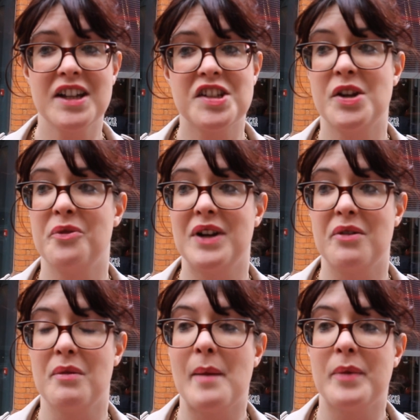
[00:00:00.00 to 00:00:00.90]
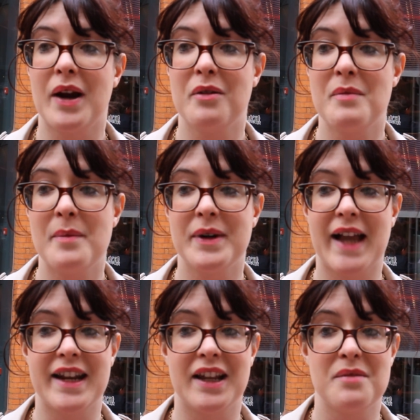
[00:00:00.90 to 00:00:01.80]
I don't really remember. I remember
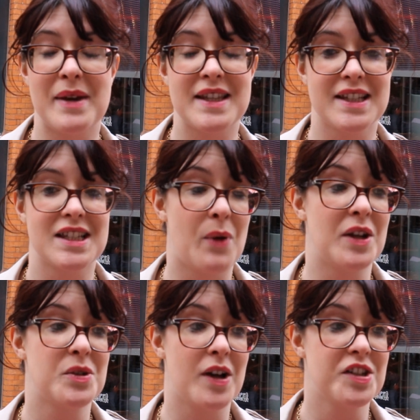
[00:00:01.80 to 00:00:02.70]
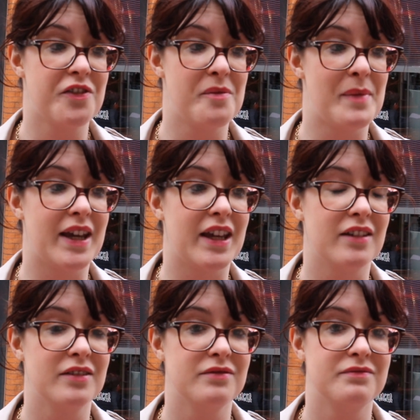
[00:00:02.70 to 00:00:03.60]
getting an amazing Swatch watch from
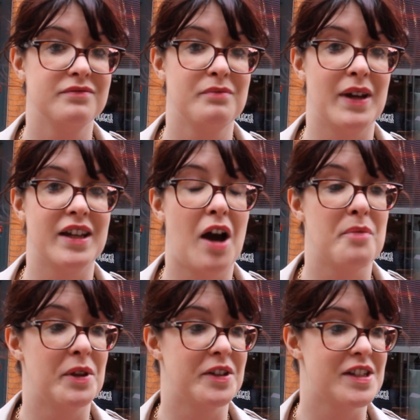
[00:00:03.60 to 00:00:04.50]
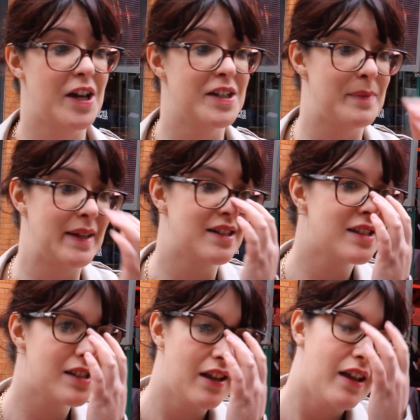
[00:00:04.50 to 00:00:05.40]
my godmother's
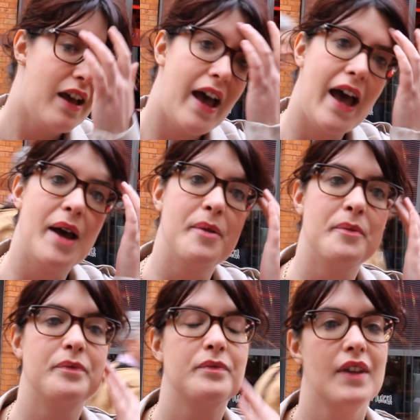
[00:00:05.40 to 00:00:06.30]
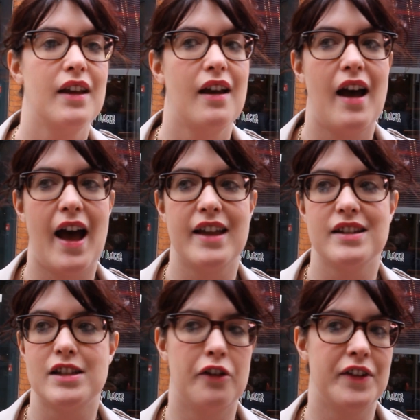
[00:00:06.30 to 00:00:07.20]
husband
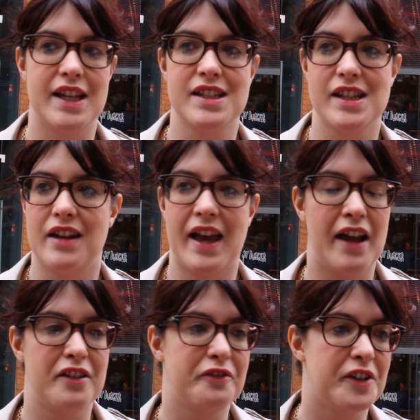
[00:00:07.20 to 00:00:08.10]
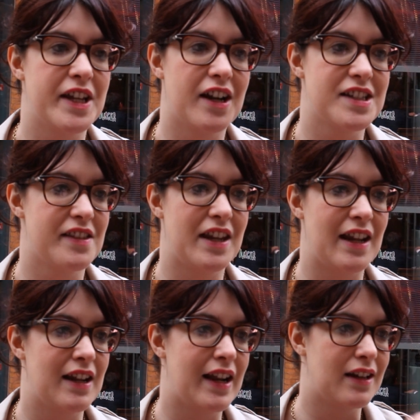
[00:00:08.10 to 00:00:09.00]
and loving it, and I had it for years, and then
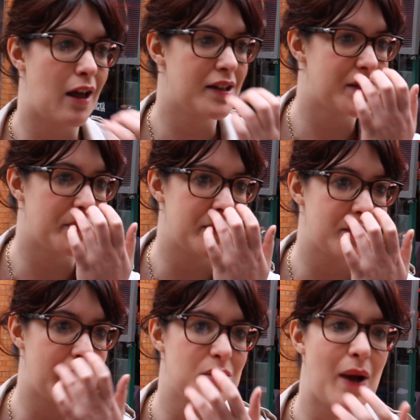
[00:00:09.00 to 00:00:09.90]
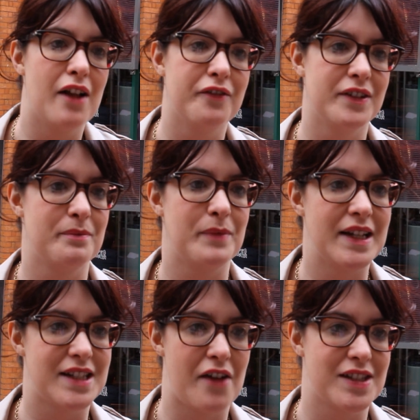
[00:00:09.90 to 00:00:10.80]
it like lost it when I was about 12 and
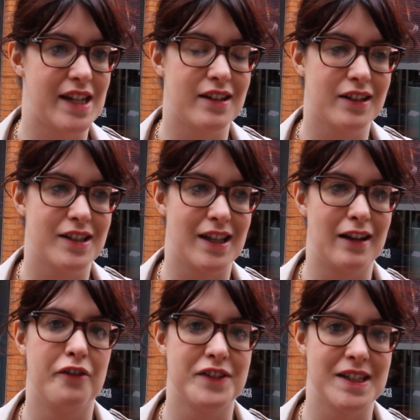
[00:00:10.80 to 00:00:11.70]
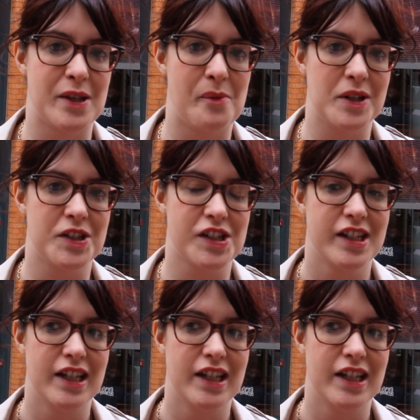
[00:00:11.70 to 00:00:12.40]
being devastated because I loved it so much.